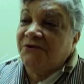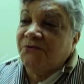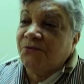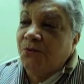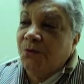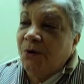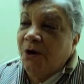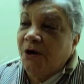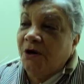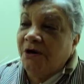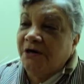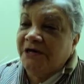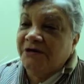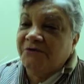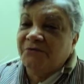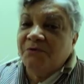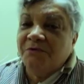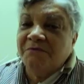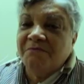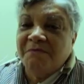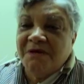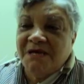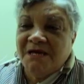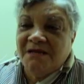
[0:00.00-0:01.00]
at work, it
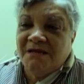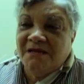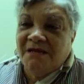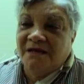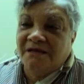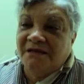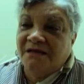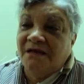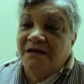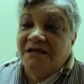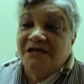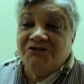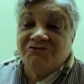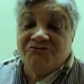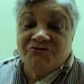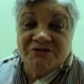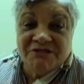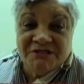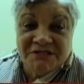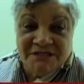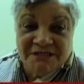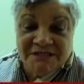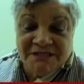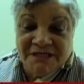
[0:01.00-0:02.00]
would mean that their
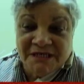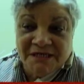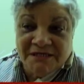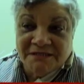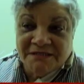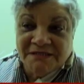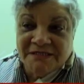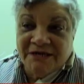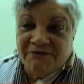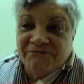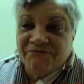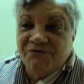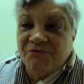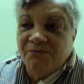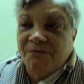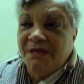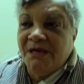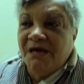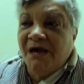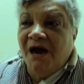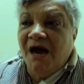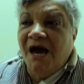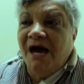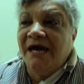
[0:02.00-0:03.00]
literacy skills have to
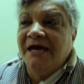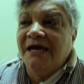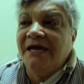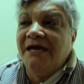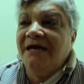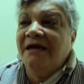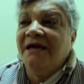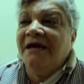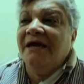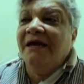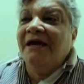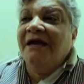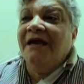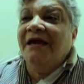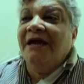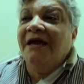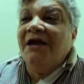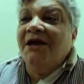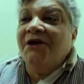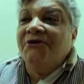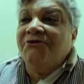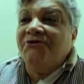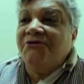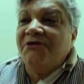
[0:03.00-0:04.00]
be high.
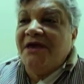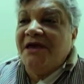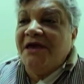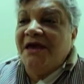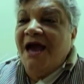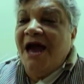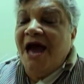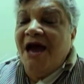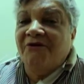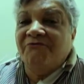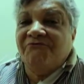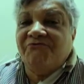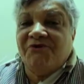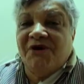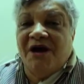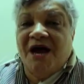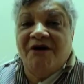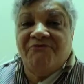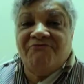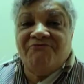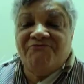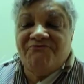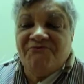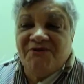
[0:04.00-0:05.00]
They have to
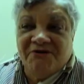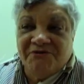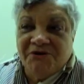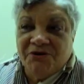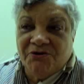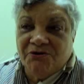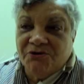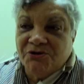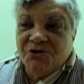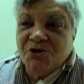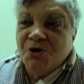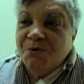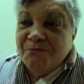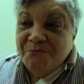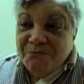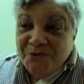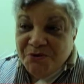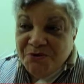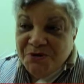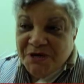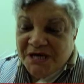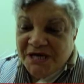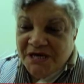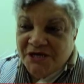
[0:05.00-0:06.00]
have very good
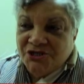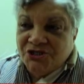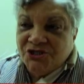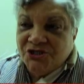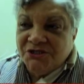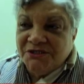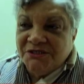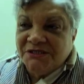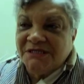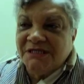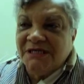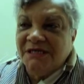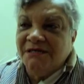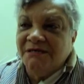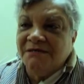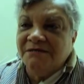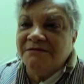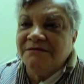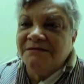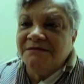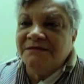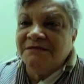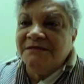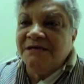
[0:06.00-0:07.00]
communication
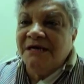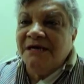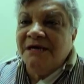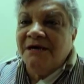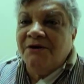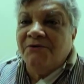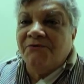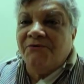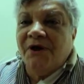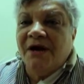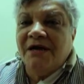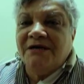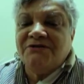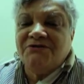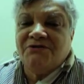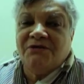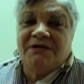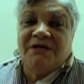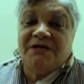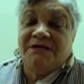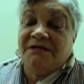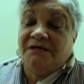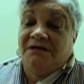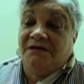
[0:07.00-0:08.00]
skills, right, so
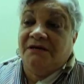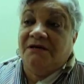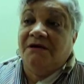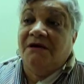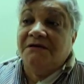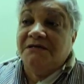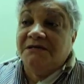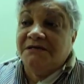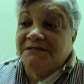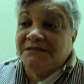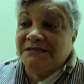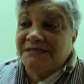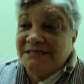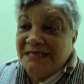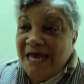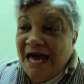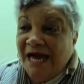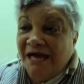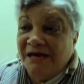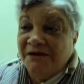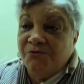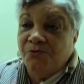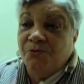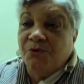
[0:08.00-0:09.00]
that they can
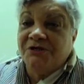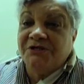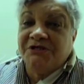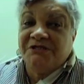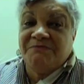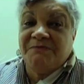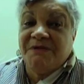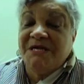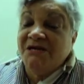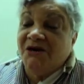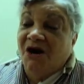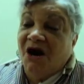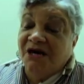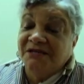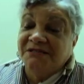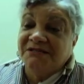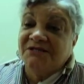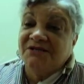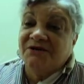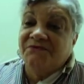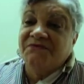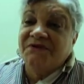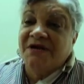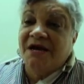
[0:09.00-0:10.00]
understand what is being
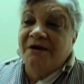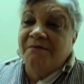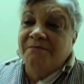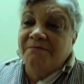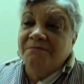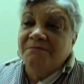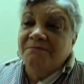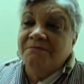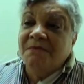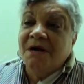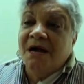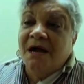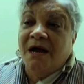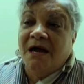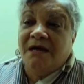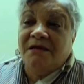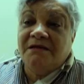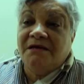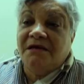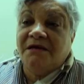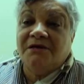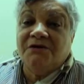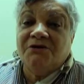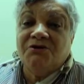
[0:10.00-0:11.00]
asked of them and
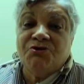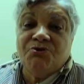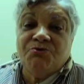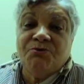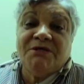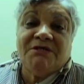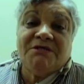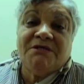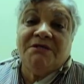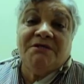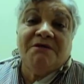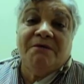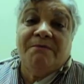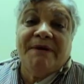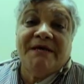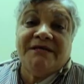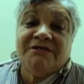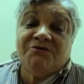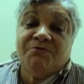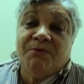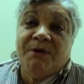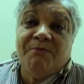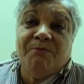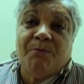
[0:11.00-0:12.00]
they can do it in the
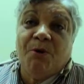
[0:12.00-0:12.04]
best way